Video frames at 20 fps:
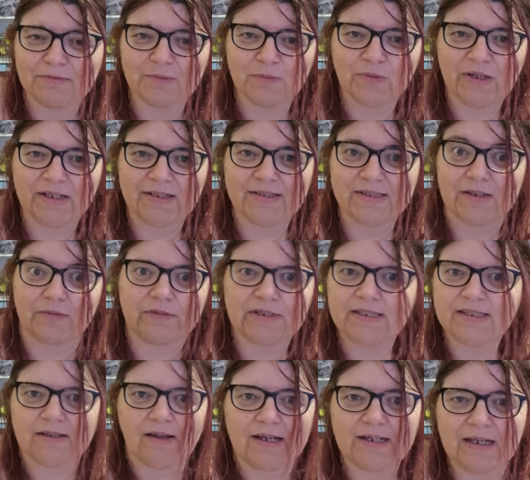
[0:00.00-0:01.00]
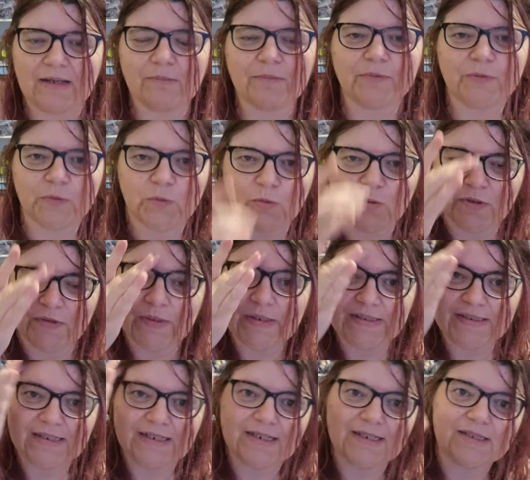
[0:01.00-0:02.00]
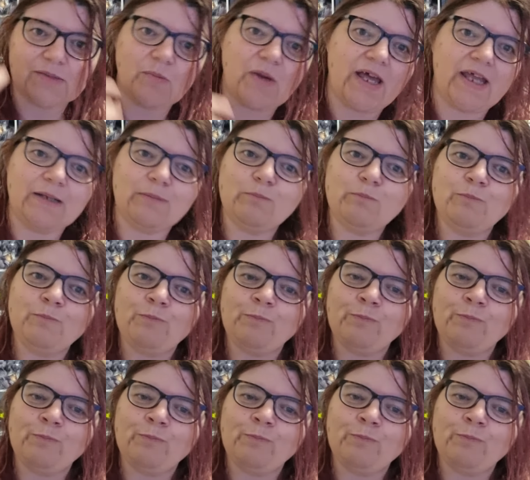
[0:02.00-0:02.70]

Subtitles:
ones. I've just signed up for this year's one.